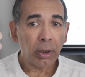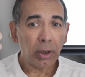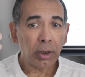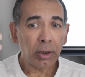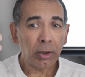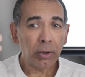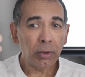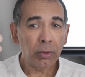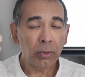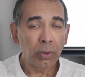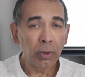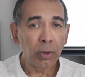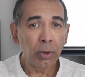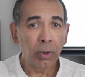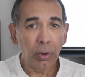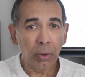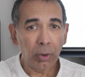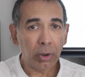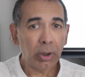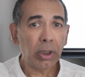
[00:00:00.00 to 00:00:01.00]

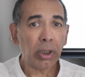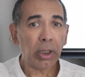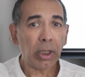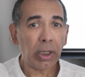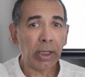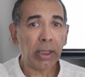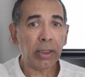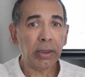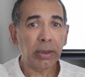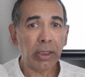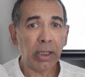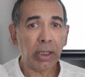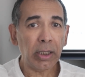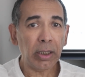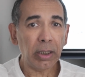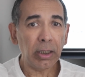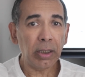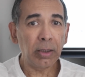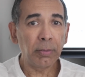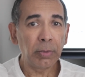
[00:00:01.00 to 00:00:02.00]
look at
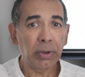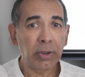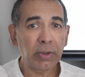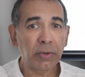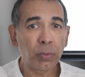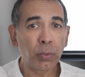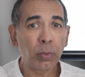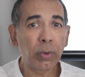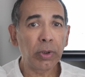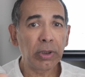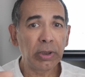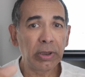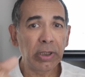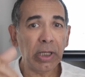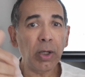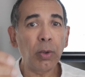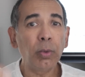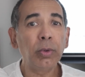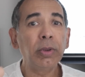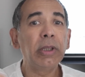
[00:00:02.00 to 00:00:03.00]
that image
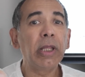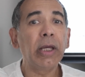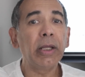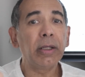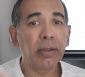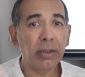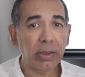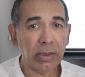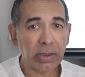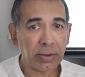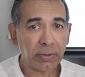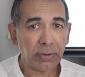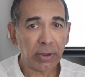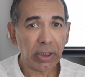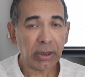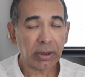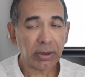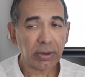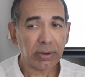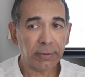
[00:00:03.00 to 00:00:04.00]
without that
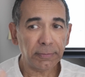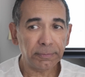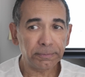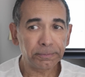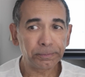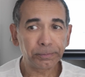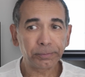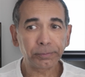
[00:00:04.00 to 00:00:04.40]
distraction.